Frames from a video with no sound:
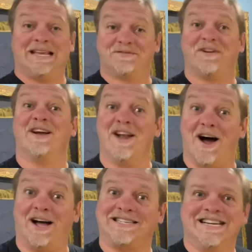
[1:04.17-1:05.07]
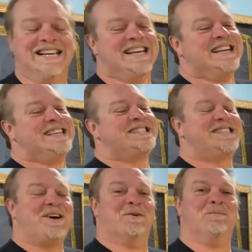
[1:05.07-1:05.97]
is very not.
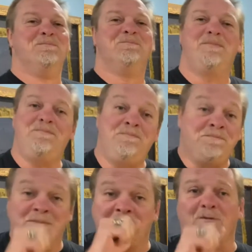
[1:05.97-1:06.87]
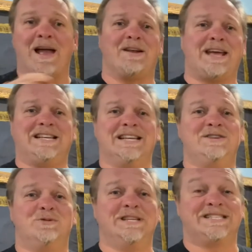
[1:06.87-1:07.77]
So, around
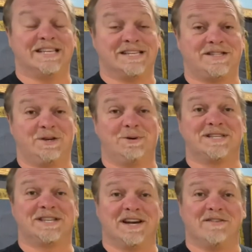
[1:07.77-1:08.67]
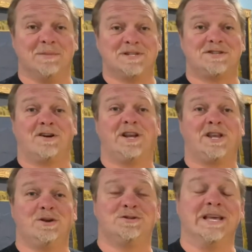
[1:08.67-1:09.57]
1826, the U.S. government started
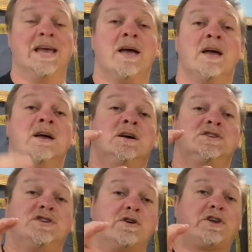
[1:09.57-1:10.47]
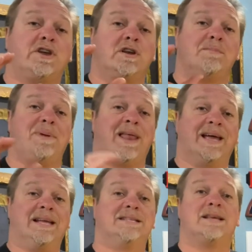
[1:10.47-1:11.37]
using circular
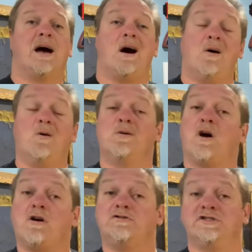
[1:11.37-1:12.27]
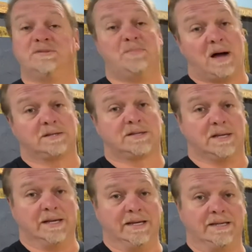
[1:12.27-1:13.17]
plates on cartridge box
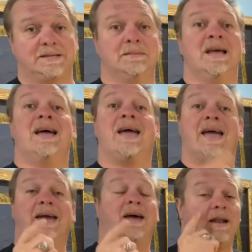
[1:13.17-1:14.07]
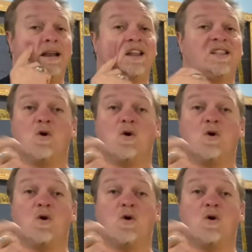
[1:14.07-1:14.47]
slings. And